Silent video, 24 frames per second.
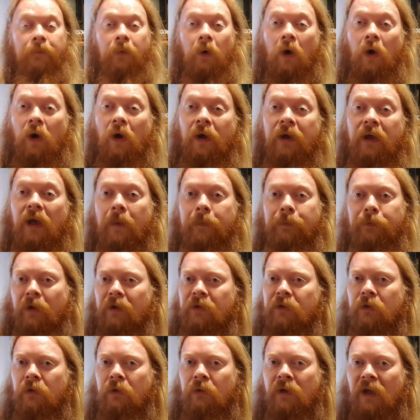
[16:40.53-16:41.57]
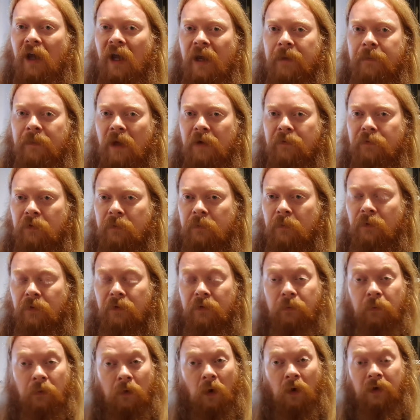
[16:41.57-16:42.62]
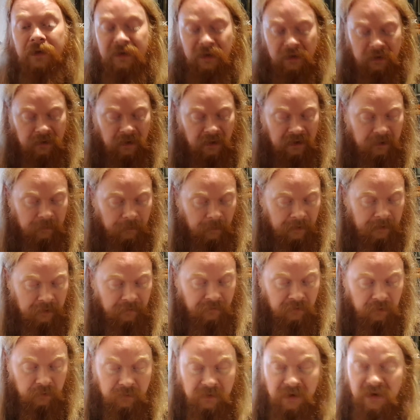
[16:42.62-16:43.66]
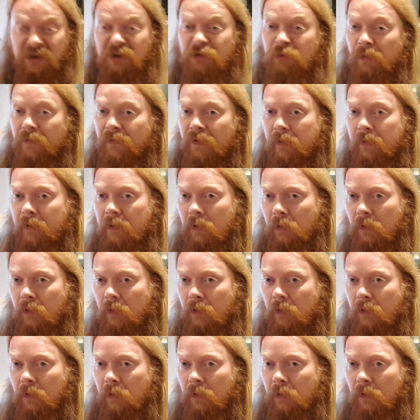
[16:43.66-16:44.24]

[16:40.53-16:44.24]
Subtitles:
buy a brand new game every month. Well, I didn't anyway. If you did, you were very